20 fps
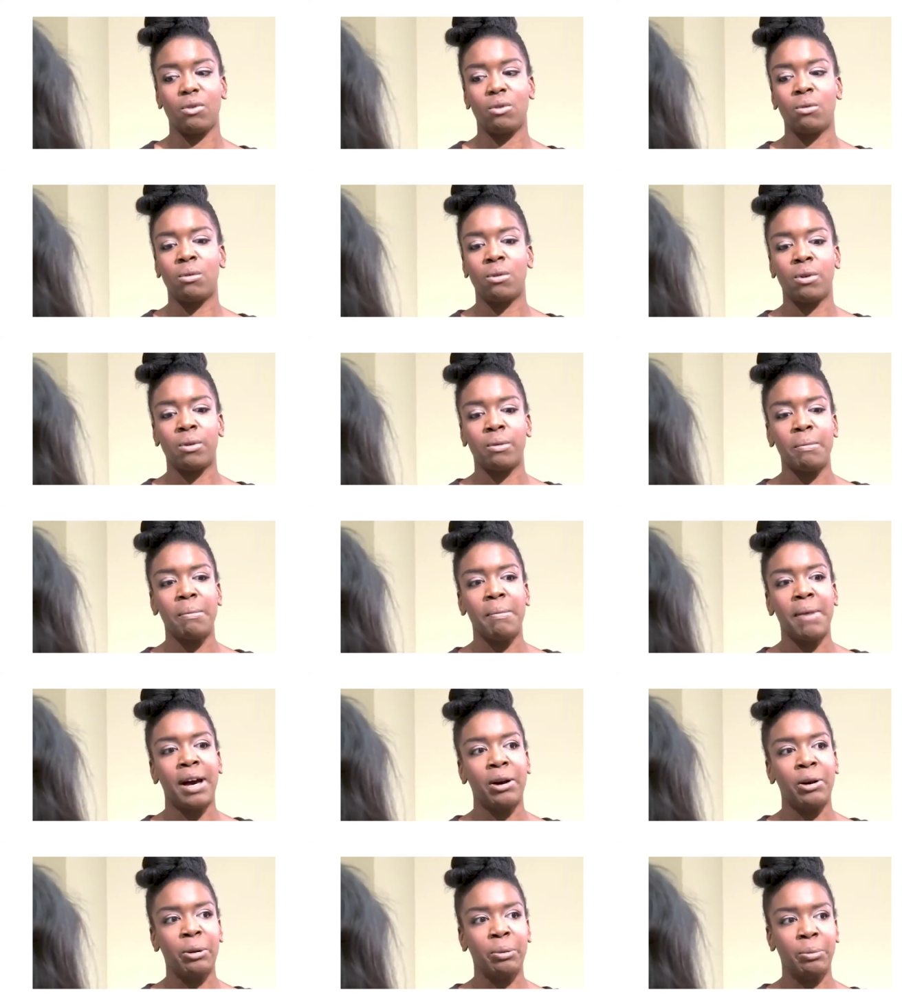Well,
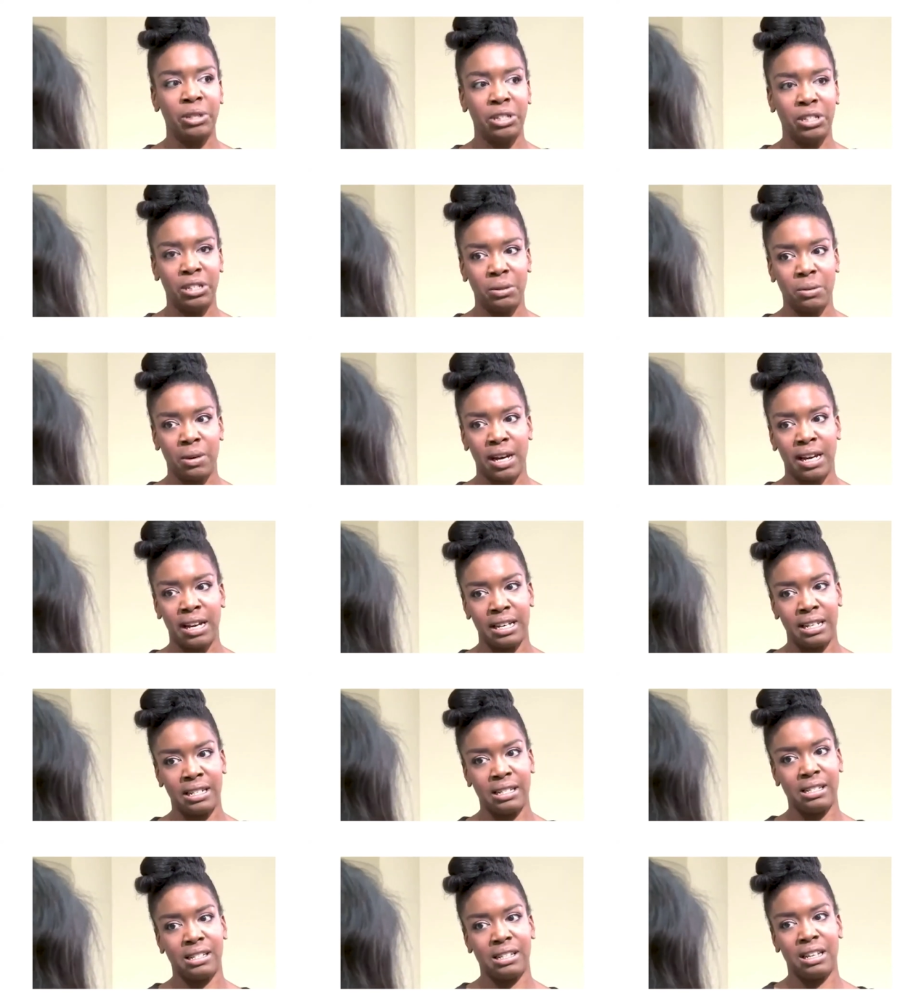my
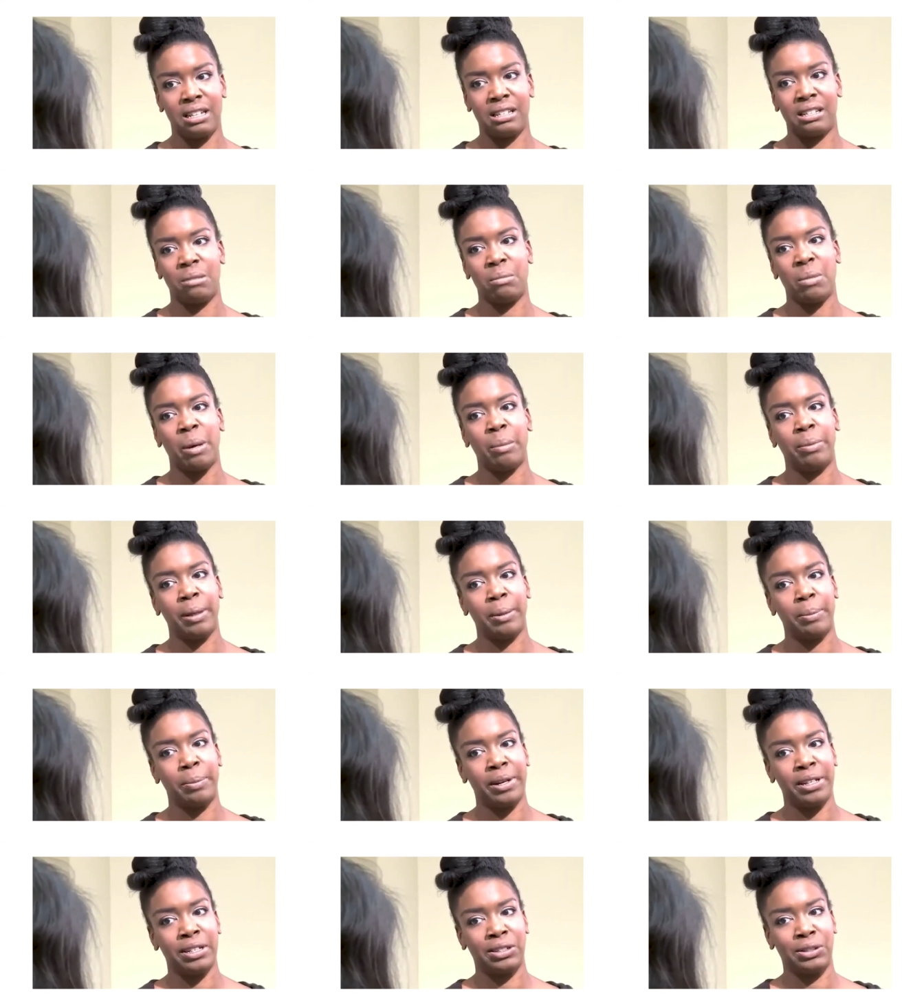OBGYN says that my
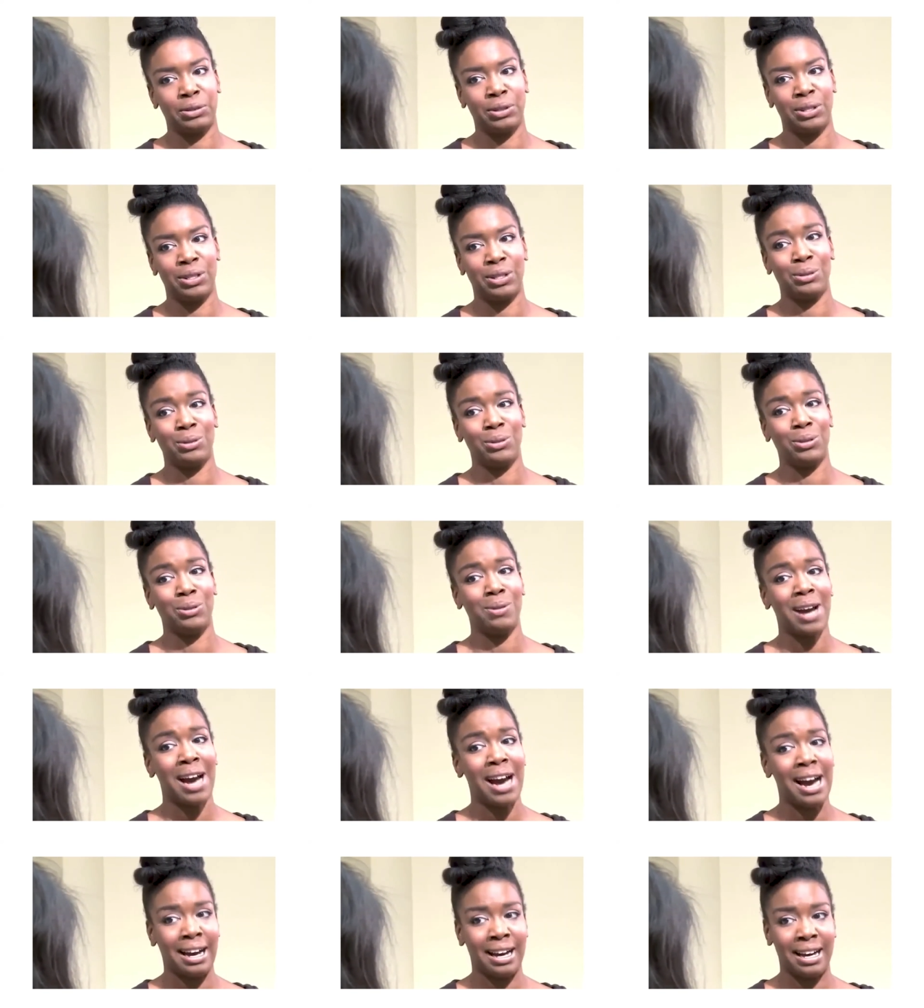blood pressure is still
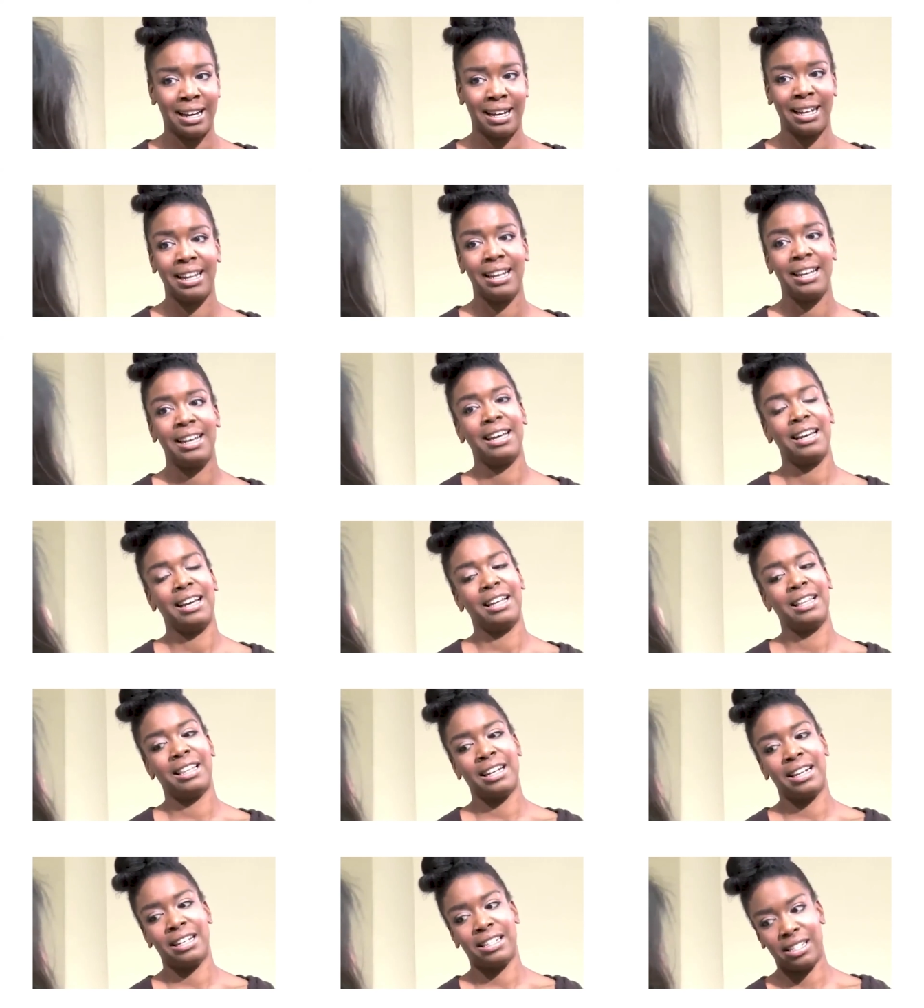too high
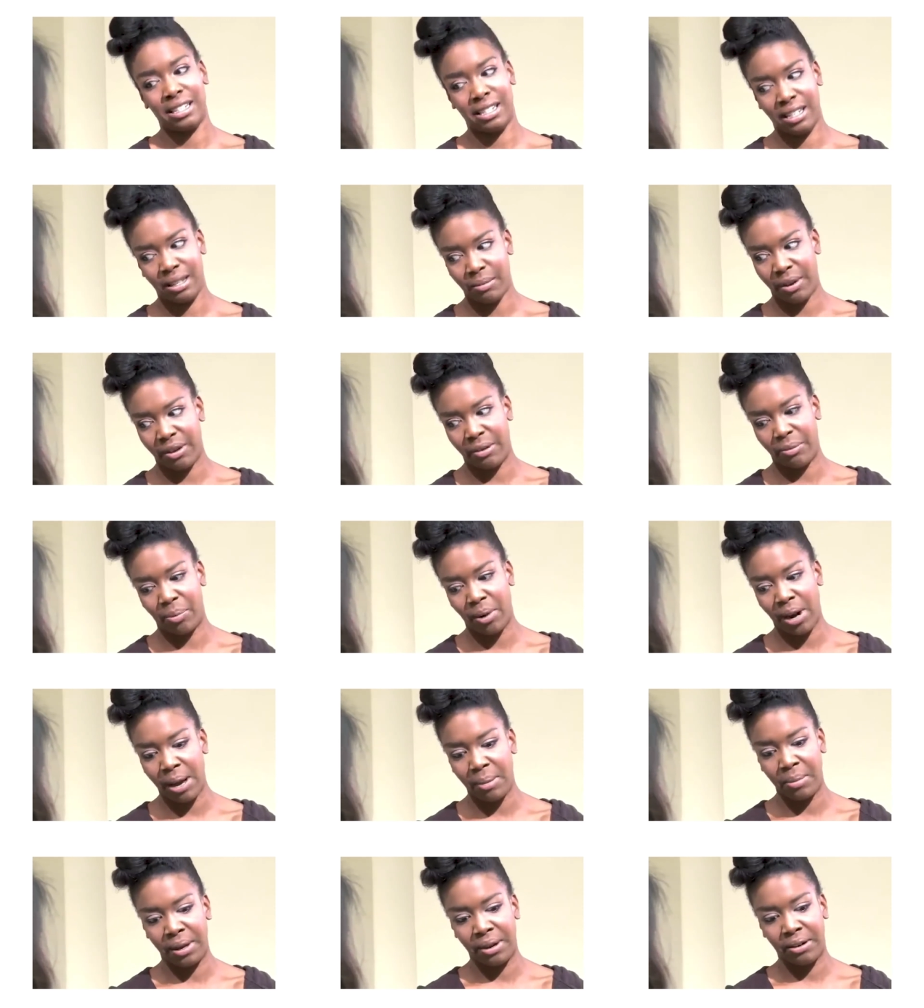and that I should see my
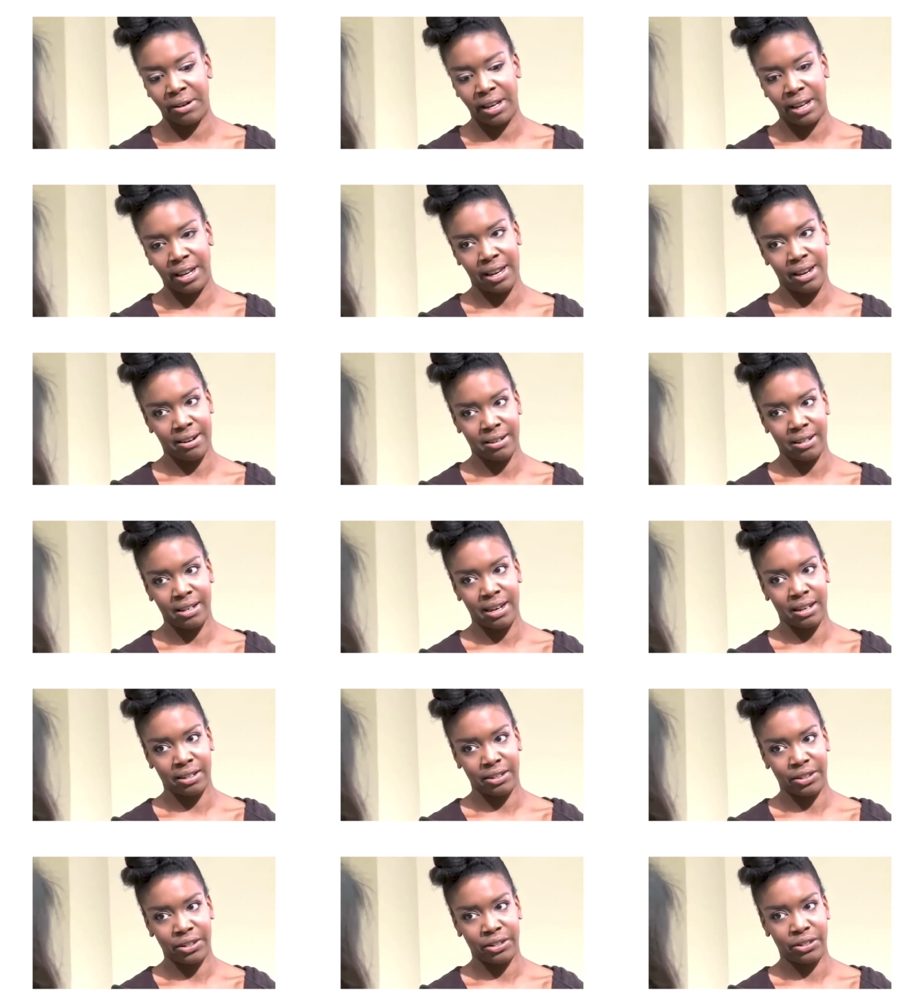primary care
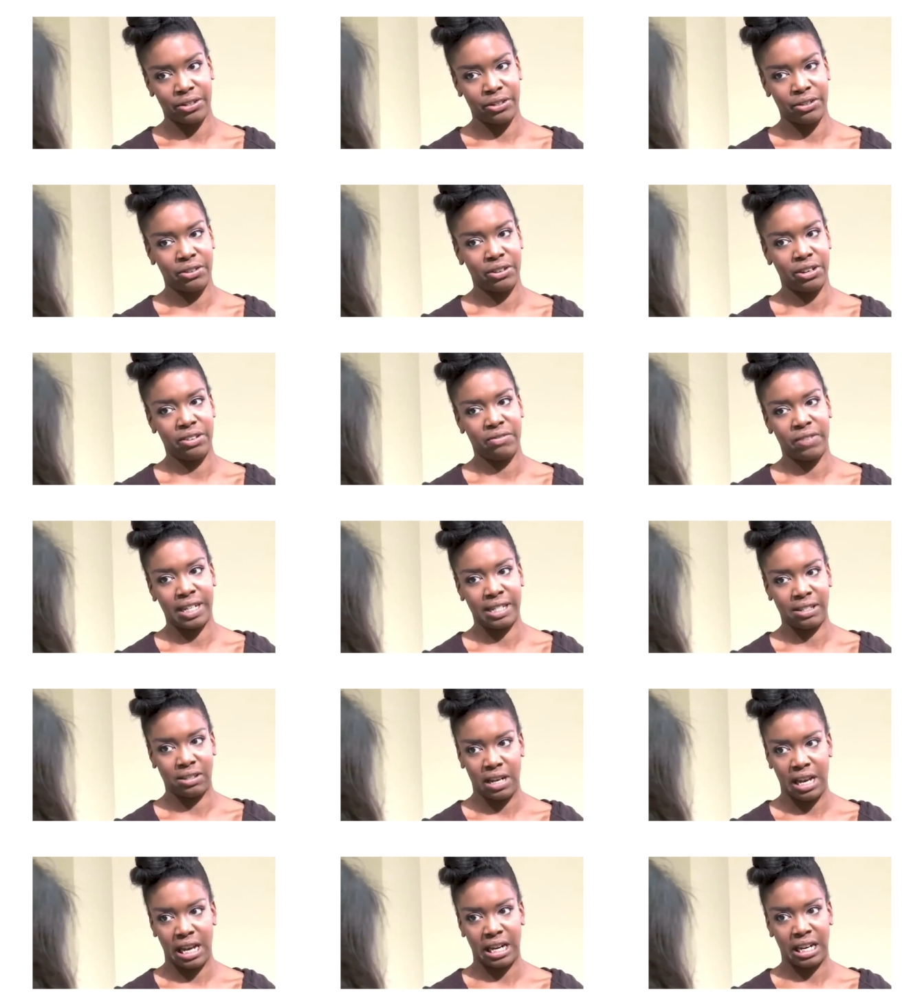doctor on
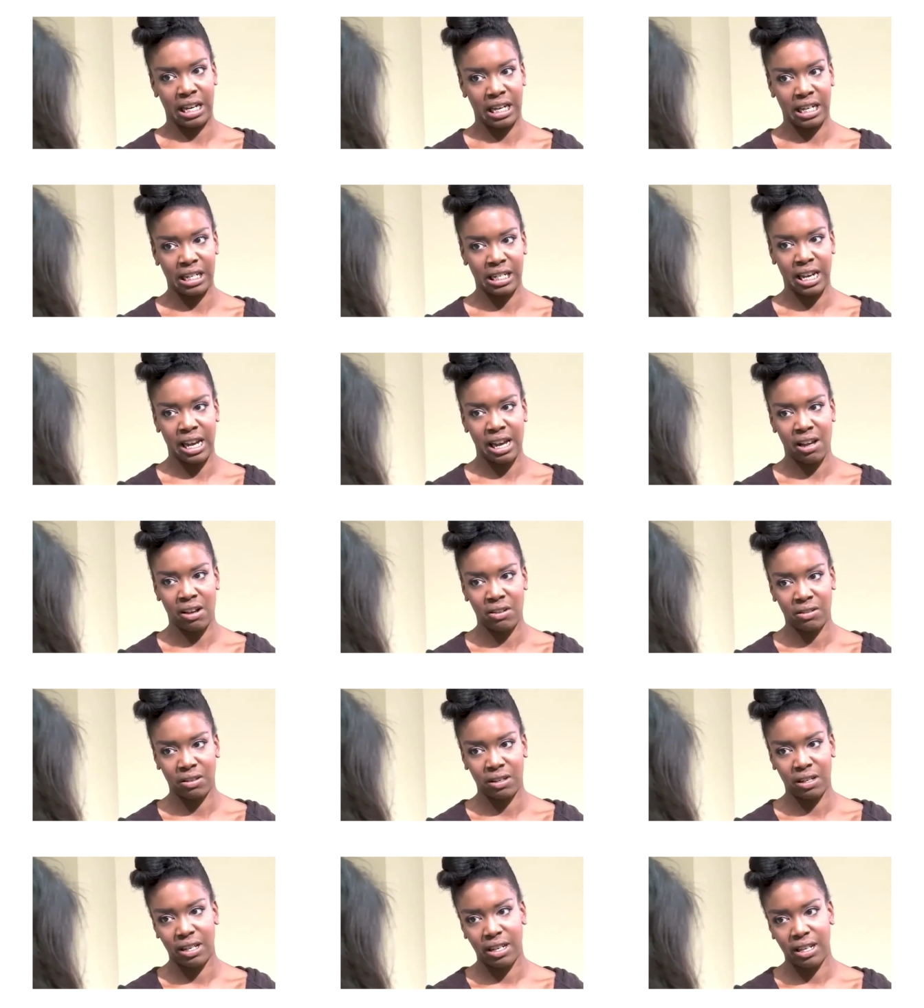advice on how to get it
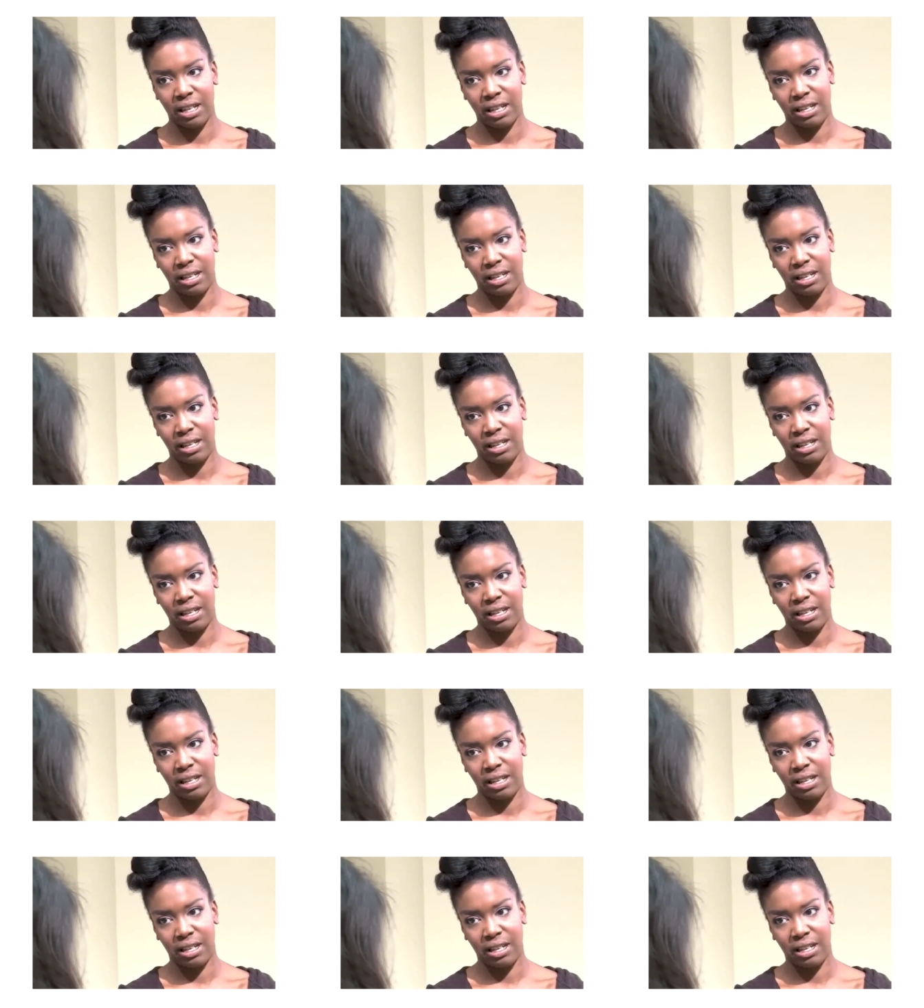down.